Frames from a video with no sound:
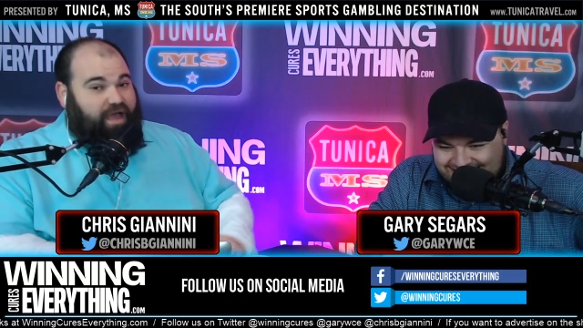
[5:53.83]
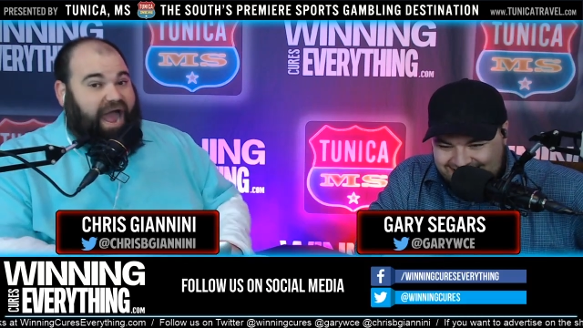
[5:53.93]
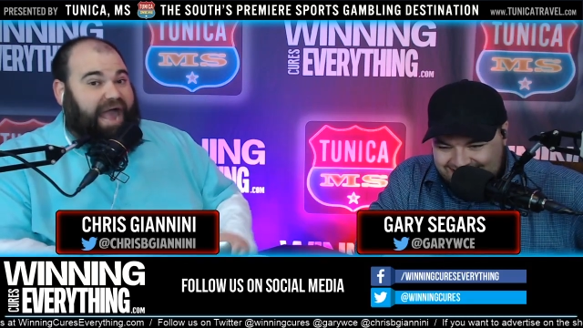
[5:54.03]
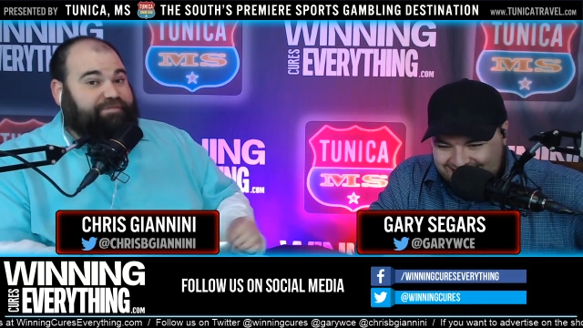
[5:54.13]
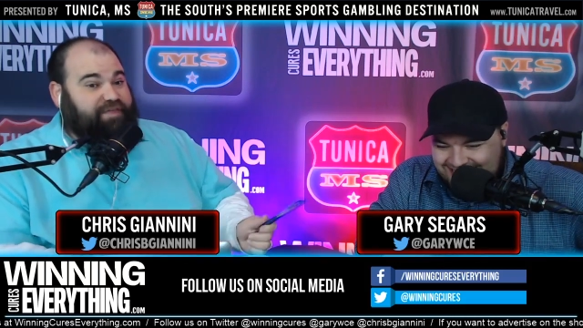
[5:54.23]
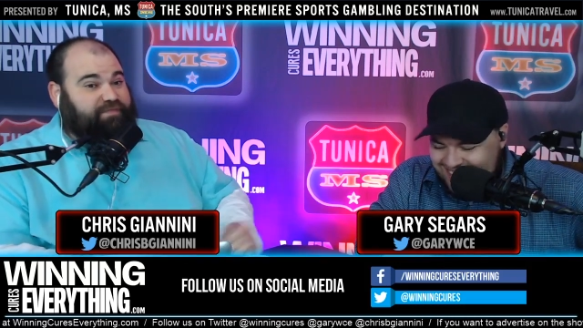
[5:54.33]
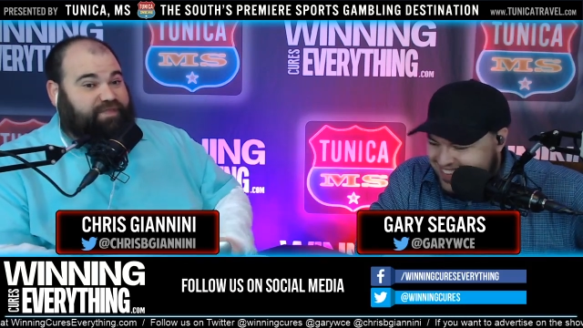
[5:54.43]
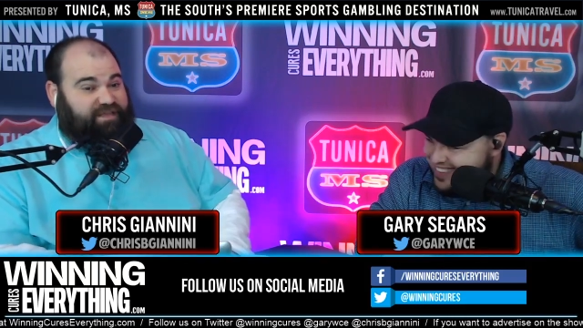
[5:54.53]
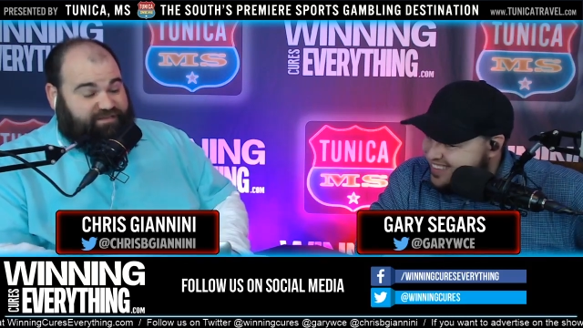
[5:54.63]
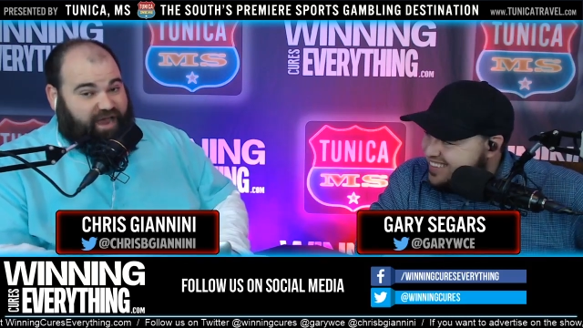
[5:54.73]
Speaker 1: I think
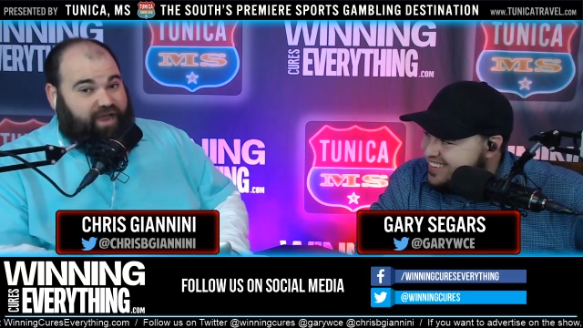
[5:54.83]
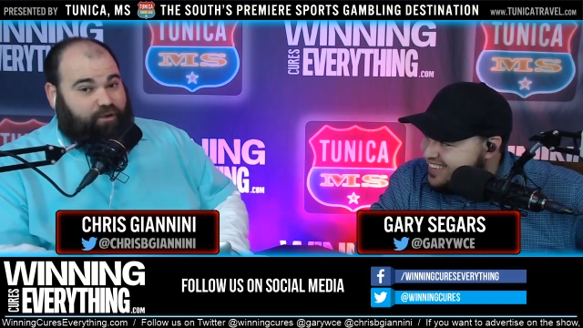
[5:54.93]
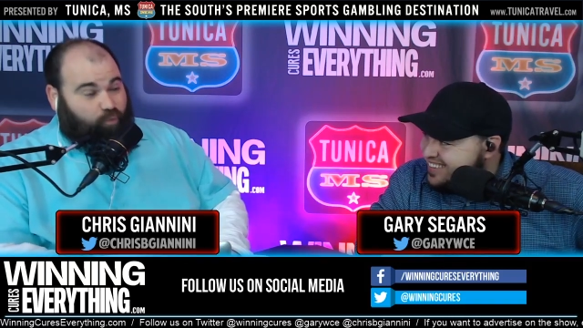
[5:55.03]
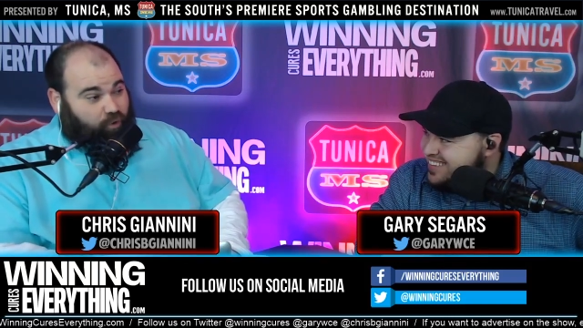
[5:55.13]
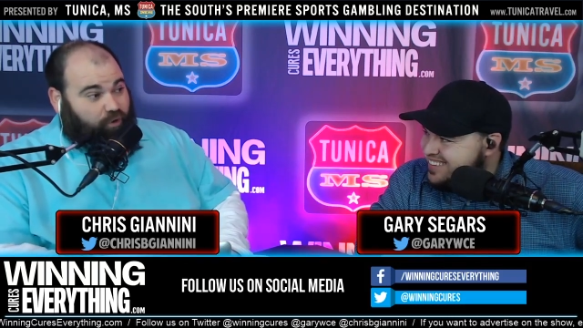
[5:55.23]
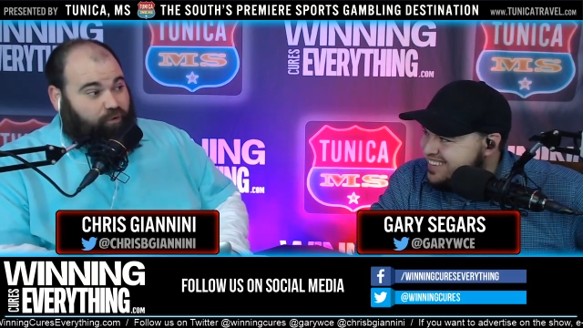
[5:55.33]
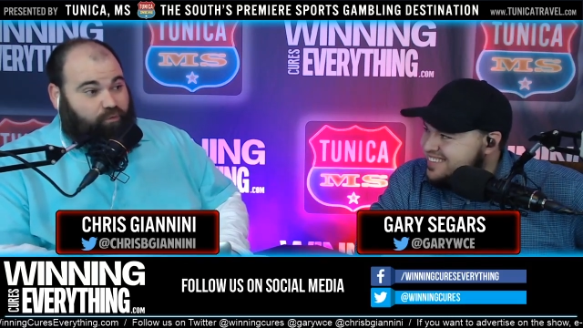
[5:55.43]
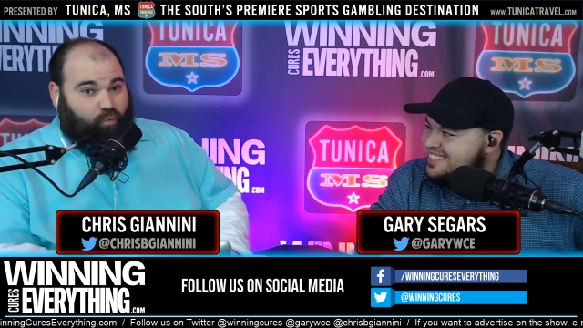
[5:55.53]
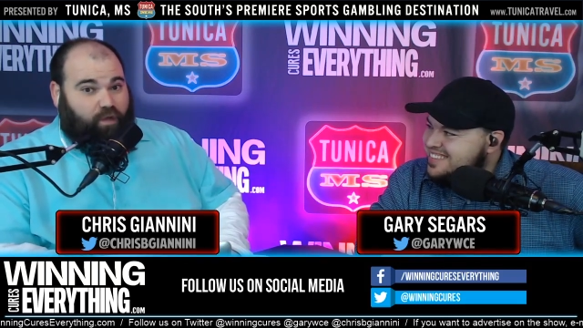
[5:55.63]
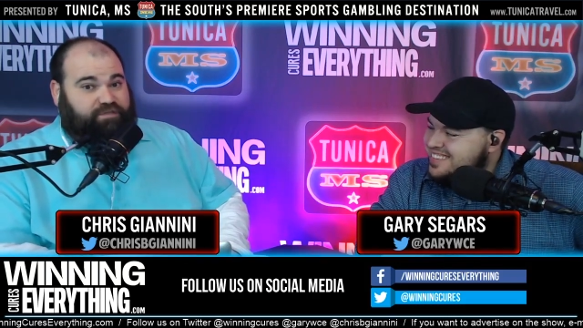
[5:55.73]
the entire
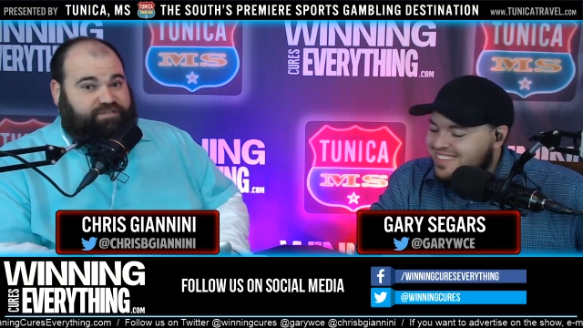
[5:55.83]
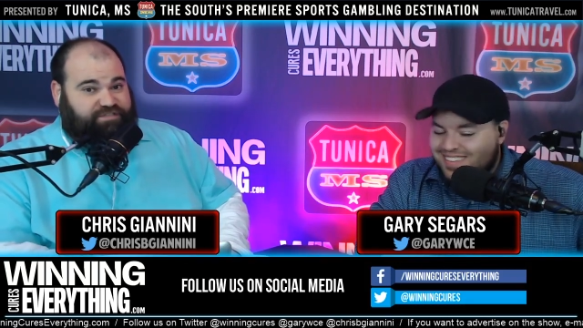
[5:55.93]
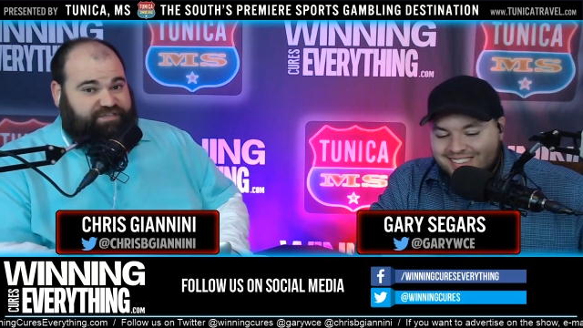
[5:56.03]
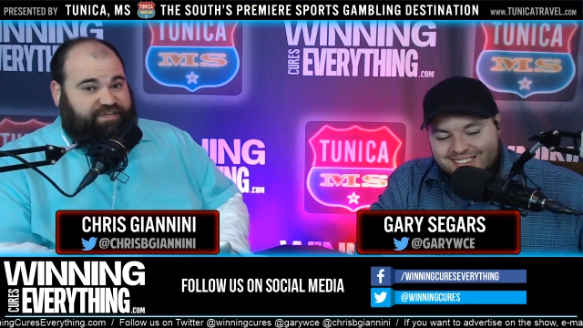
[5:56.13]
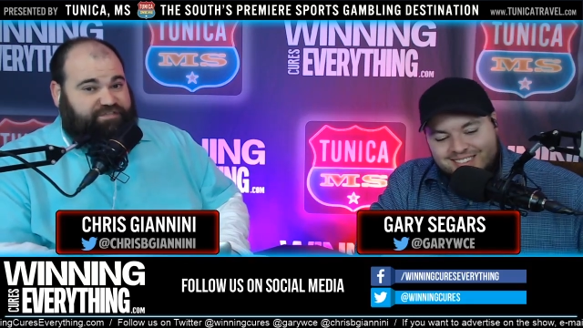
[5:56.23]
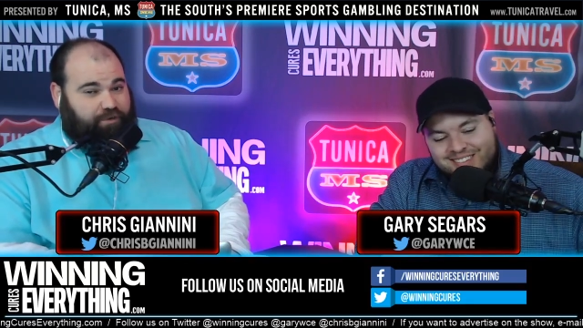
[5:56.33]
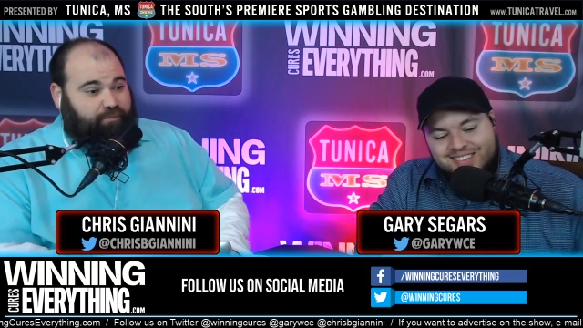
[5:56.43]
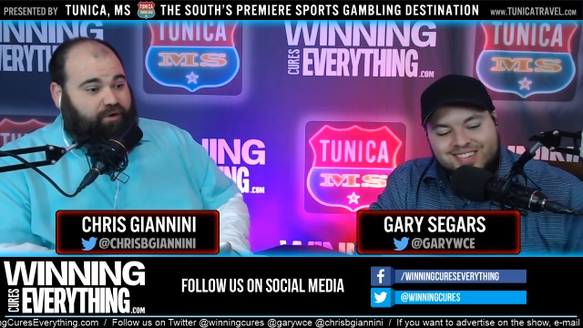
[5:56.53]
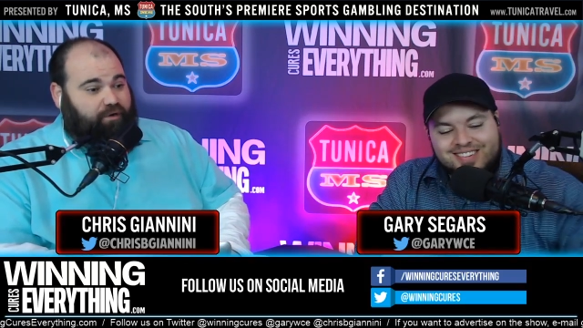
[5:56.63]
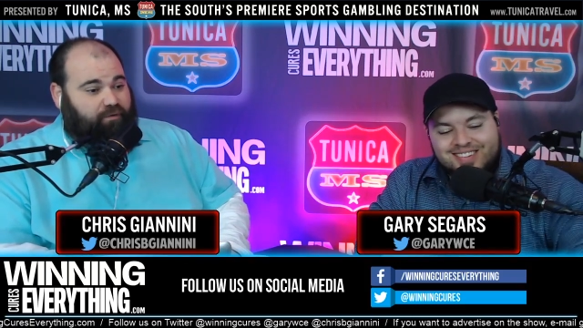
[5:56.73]
world wants to see Joe
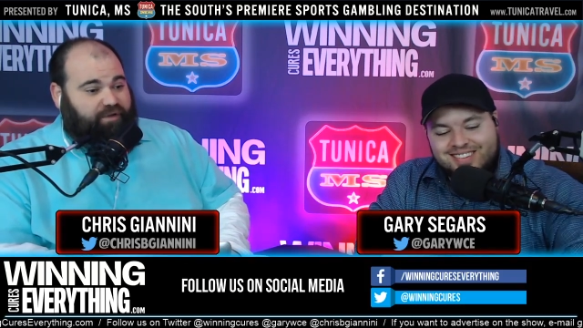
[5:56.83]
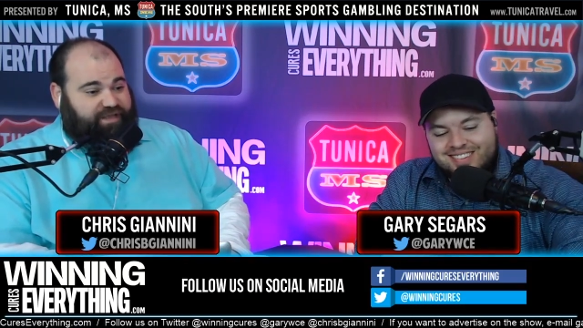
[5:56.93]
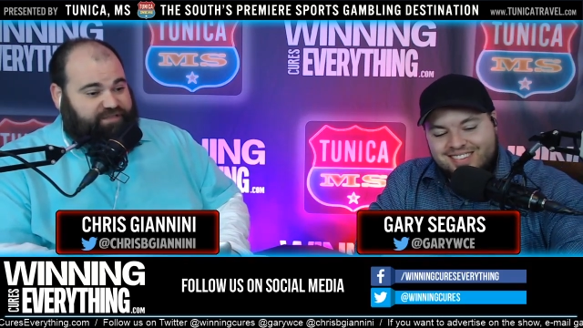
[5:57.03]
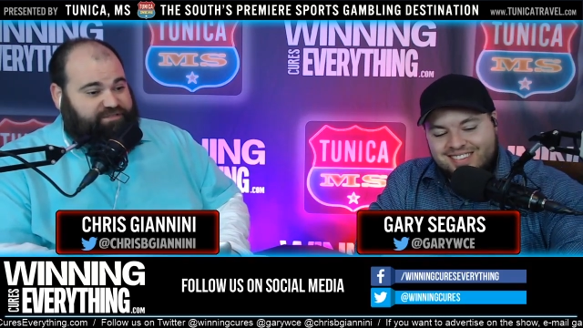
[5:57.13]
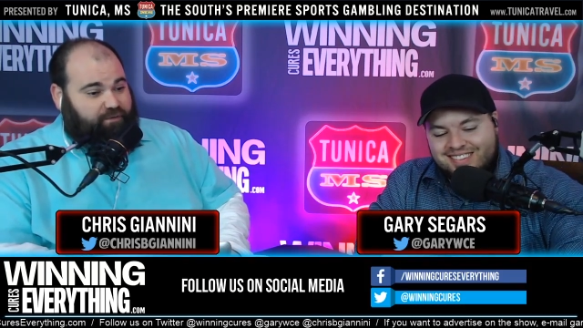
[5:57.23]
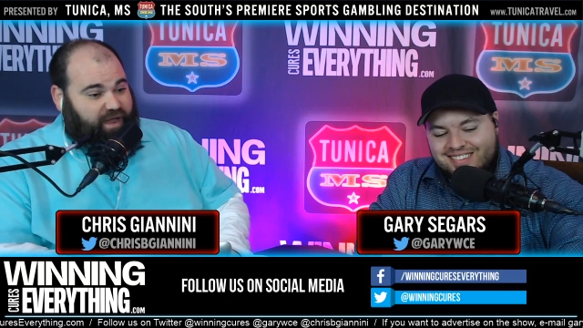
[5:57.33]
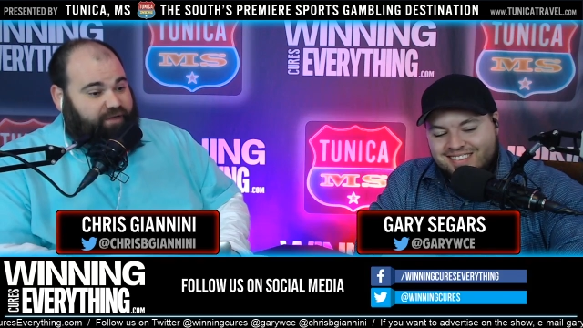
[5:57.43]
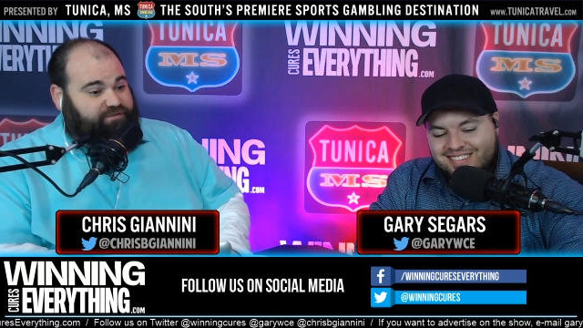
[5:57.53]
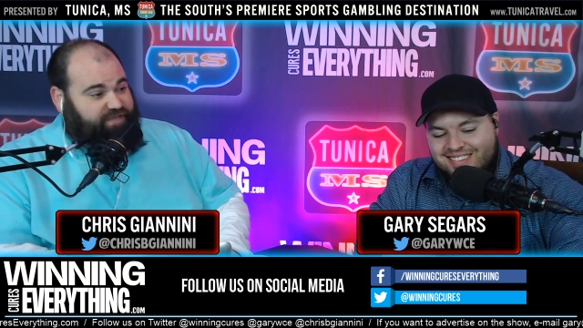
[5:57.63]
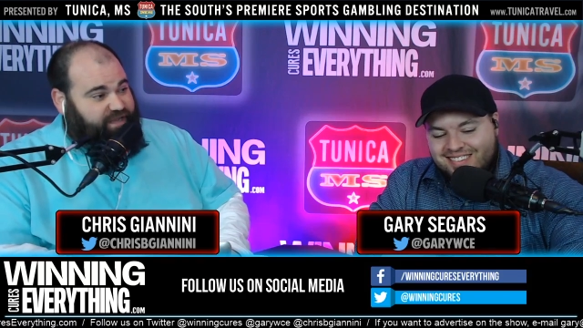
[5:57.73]
Burrow against
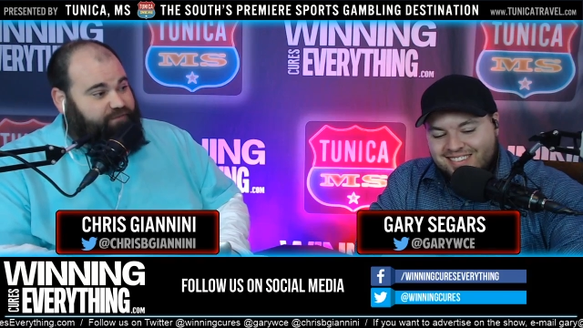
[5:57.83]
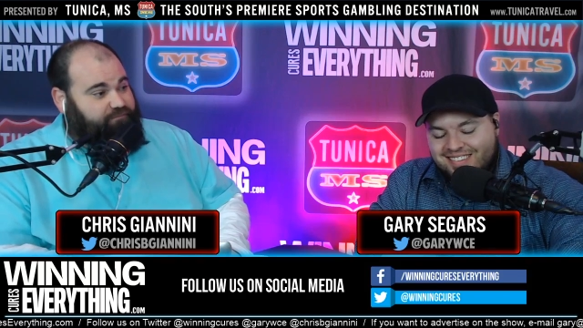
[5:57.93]
Ohio State.